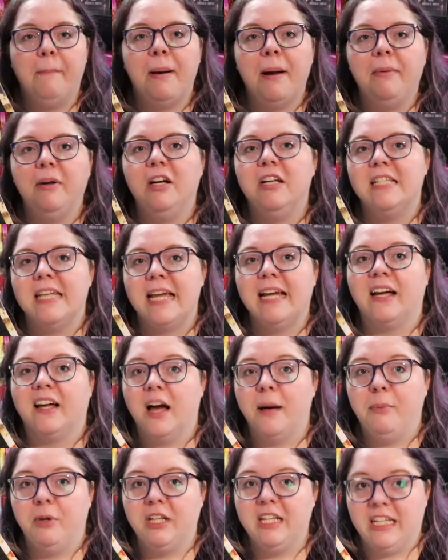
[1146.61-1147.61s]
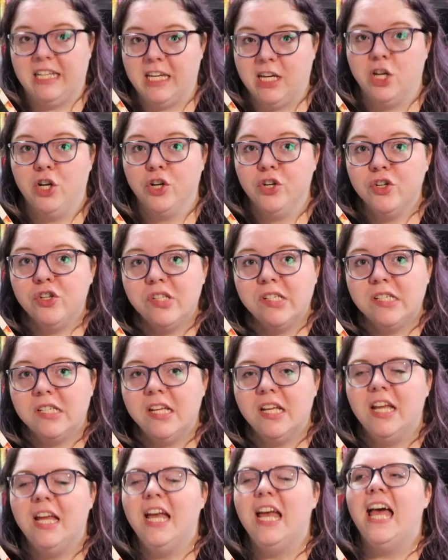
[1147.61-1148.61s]
I'm probably gonna take a couple of
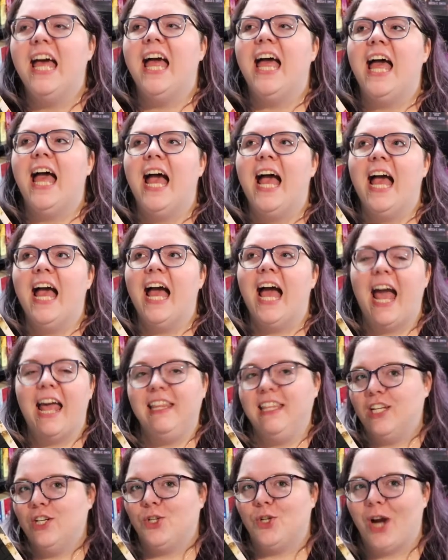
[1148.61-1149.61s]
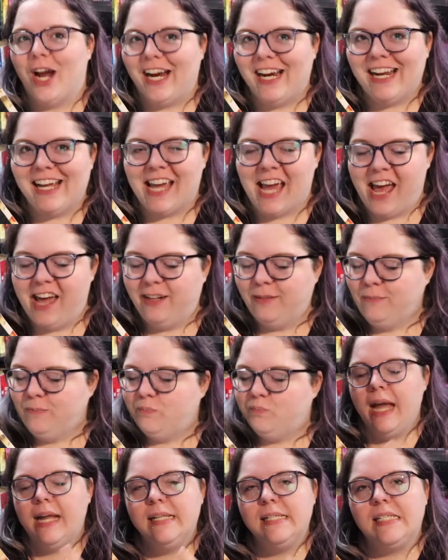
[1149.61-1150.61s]
years and then try it again
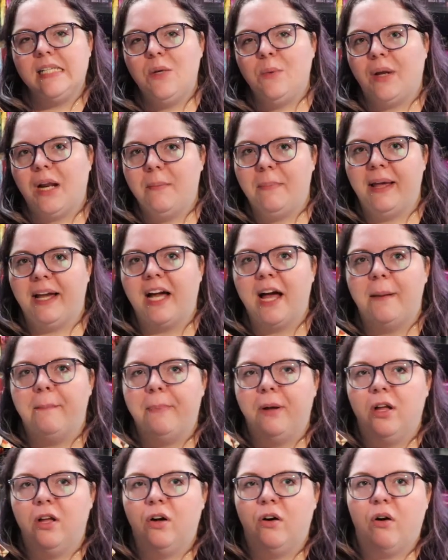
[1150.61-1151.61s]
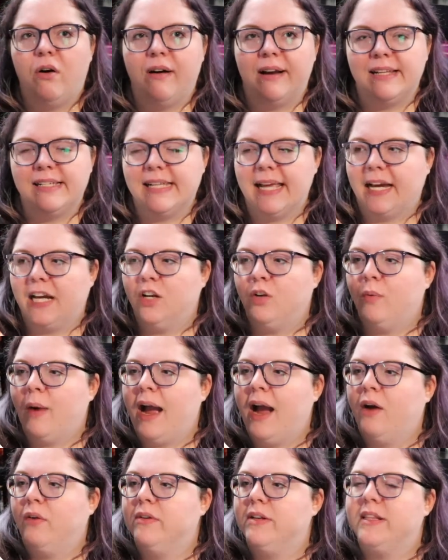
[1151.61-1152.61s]
and see what I pick up on a second
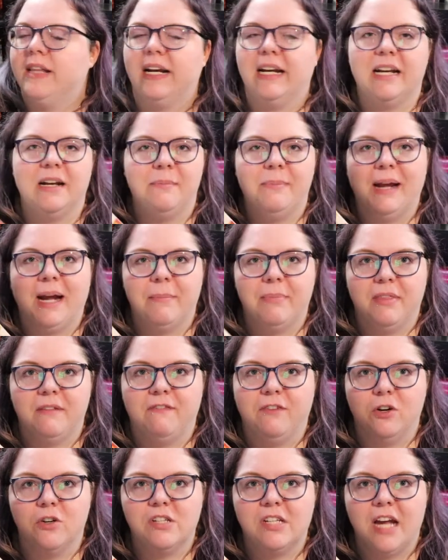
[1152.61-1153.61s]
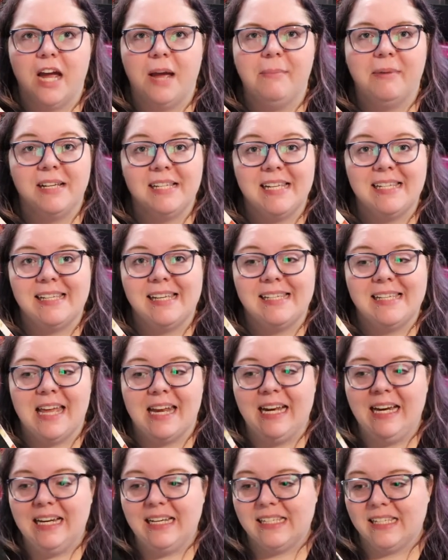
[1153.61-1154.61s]
round that I didn't pick up the first time. Cause as I
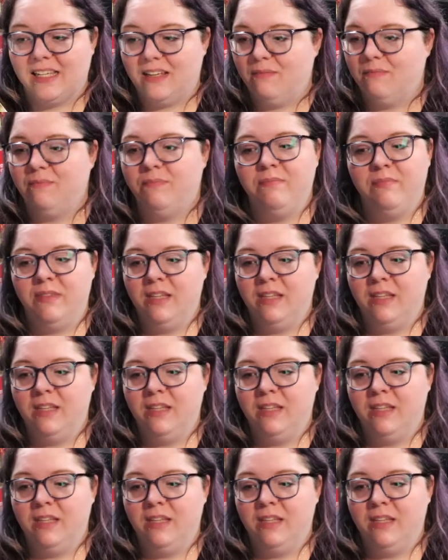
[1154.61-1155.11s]
said, it is a,